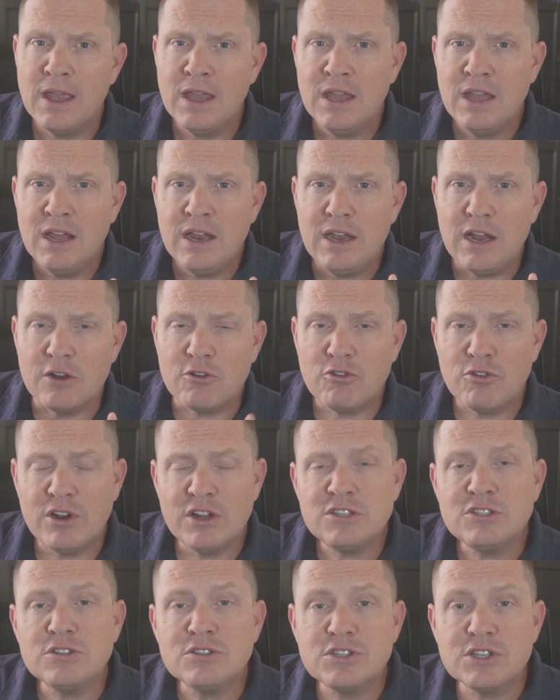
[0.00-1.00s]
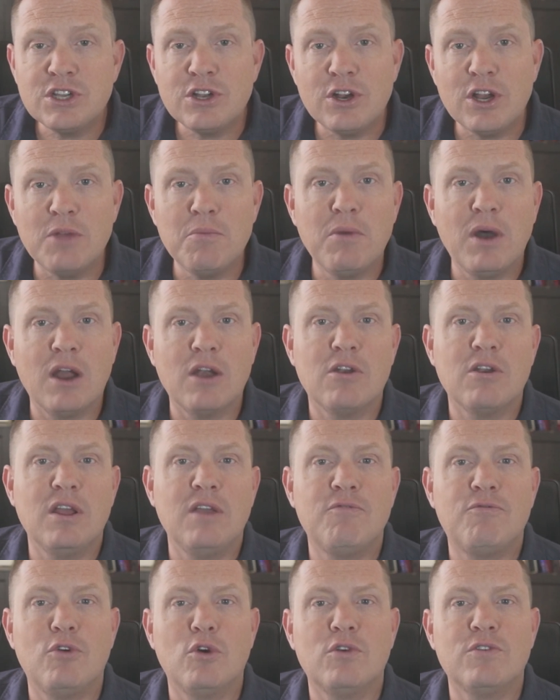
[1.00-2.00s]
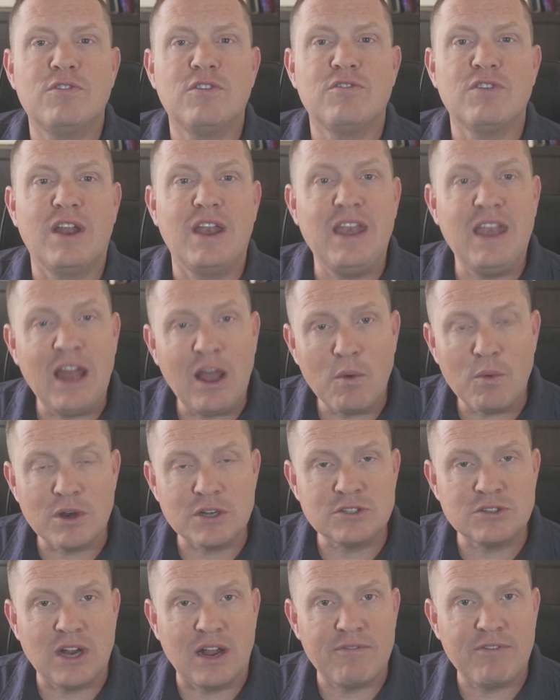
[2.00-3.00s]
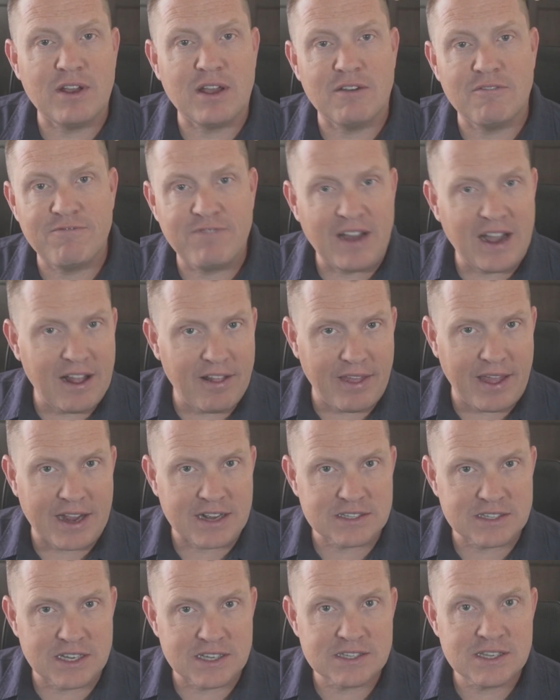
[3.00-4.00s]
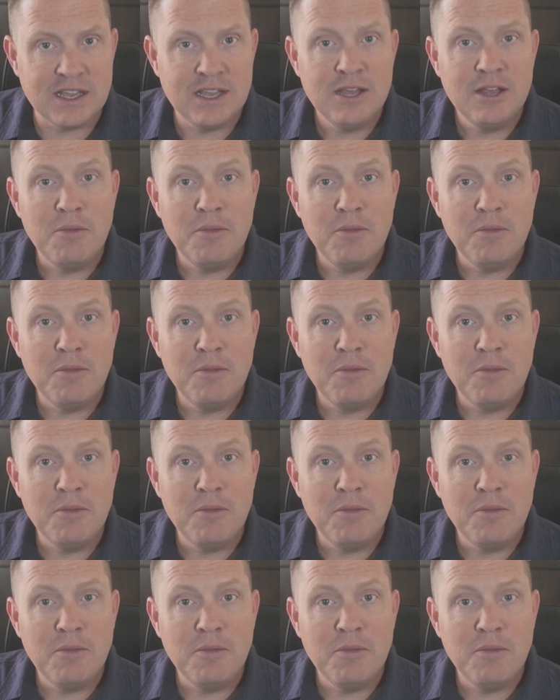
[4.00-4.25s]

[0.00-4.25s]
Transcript: Now, traditional security monitoring focuses on network traffic and file access,